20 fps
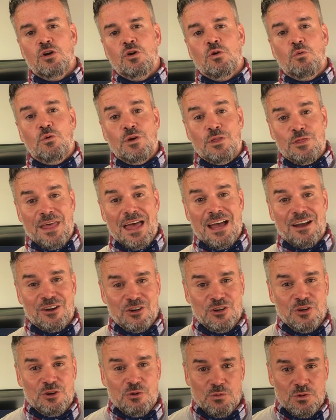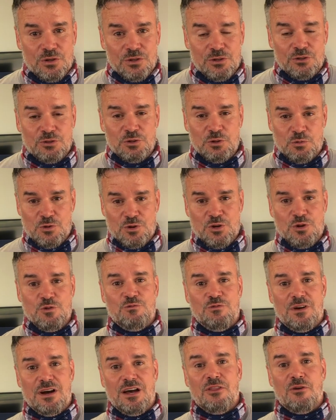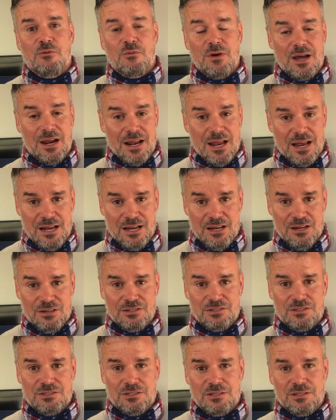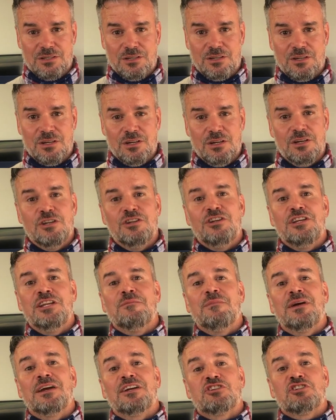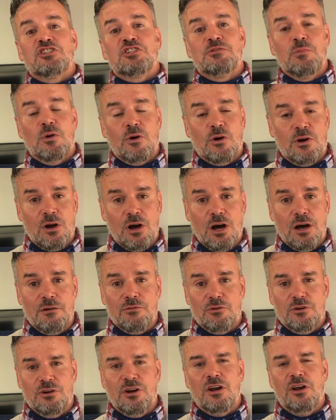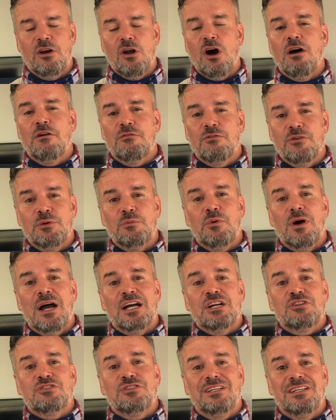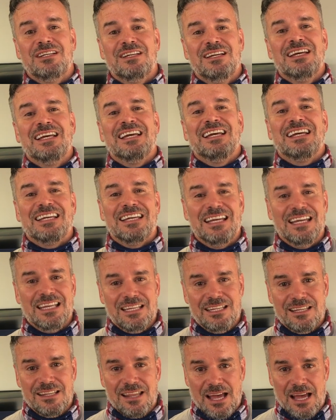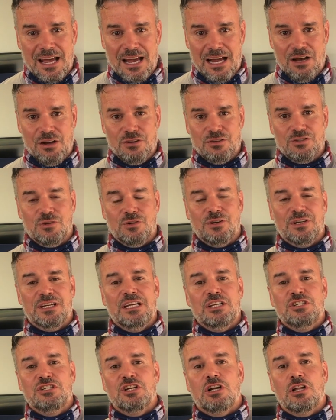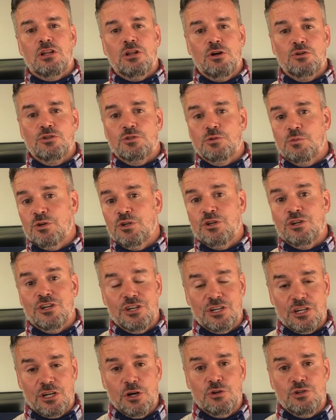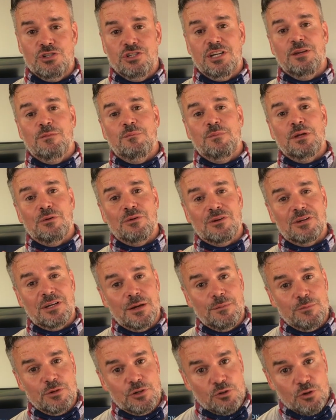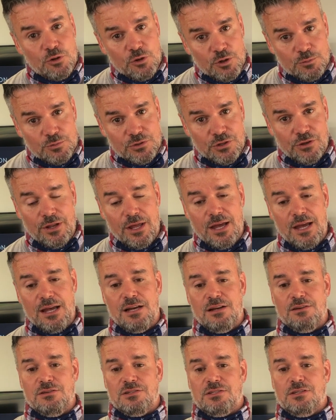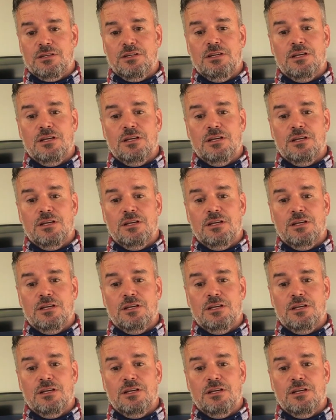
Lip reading: with that good realtor, when you find the right house, you need to make a smart offer, an offer that will actually get you the house or get you close to where you can negotiate and be able to come to terms on the house.